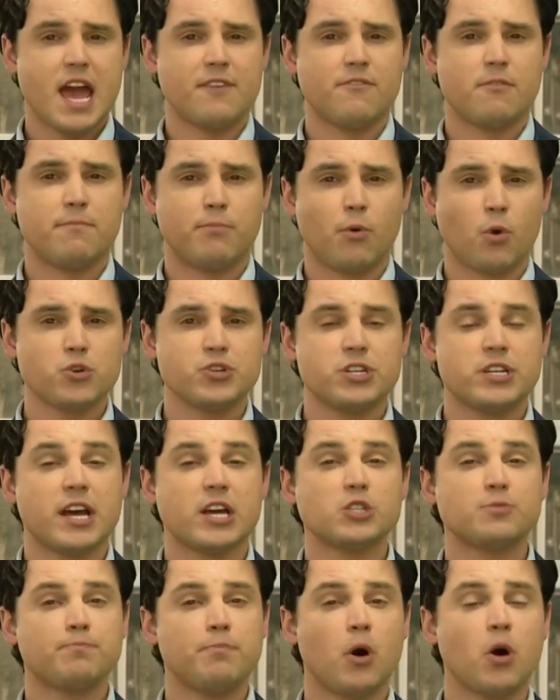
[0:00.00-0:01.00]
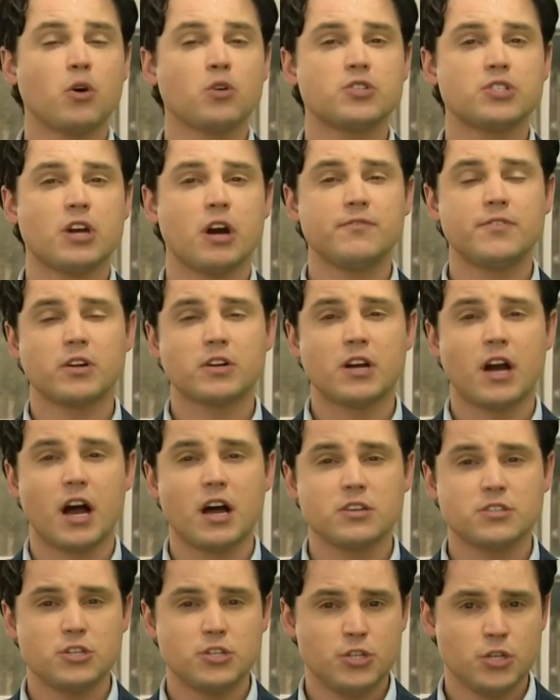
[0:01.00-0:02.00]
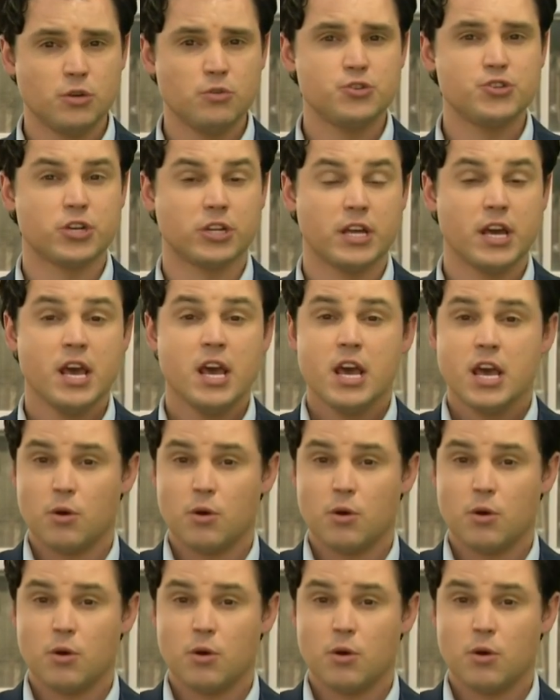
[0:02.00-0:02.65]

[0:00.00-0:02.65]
have abortion as parts of their constitution.